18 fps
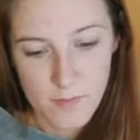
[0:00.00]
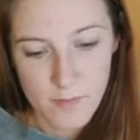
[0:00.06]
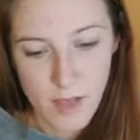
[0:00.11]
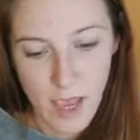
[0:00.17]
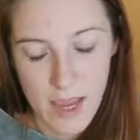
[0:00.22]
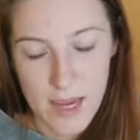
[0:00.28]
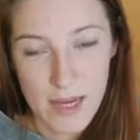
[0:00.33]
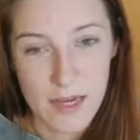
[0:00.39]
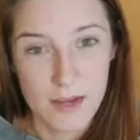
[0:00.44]

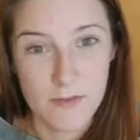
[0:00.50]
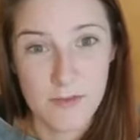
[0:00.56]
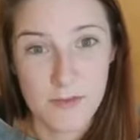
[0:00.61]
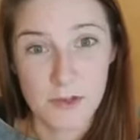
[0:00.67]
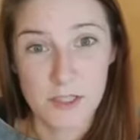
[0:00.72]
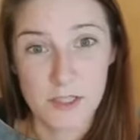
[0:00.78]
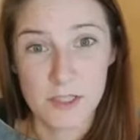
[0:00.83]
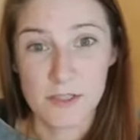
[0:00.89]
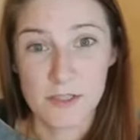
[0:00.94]
And if you
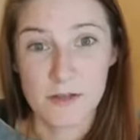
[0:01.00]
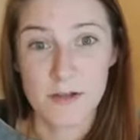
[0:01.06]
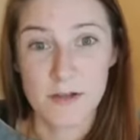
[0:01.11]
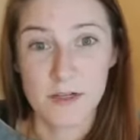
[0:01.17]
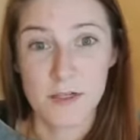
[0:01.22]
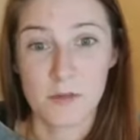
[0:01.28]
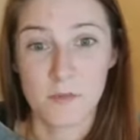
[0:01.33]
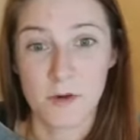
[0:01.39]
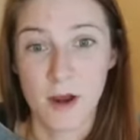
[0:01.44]
just
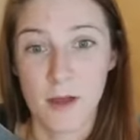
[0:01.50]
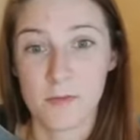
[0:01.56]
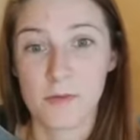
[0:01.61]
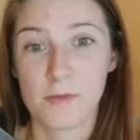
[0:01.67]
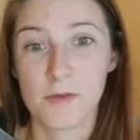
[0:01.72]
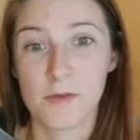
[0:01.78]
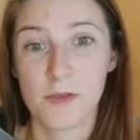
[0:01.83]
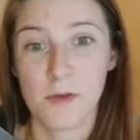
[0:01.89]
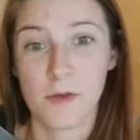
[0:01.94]
started, you're
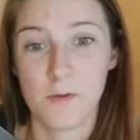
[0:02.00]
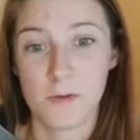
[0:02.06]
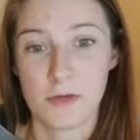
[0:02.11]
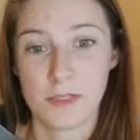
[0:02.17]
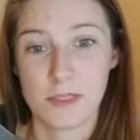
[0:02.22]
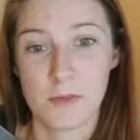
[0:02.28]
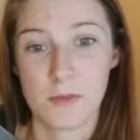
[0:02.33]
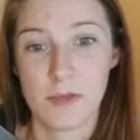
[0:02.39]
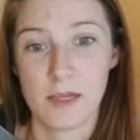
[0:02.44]
probably going
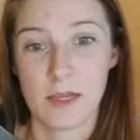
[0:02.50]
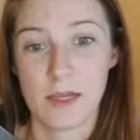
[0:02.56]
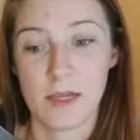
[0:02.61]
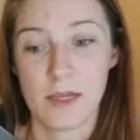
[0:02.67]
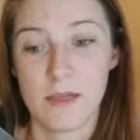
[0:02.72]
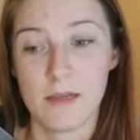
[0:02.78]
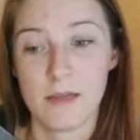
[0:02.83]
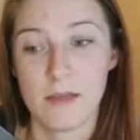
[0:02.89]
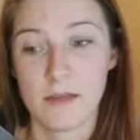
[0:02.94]
to
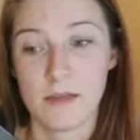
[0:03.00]
be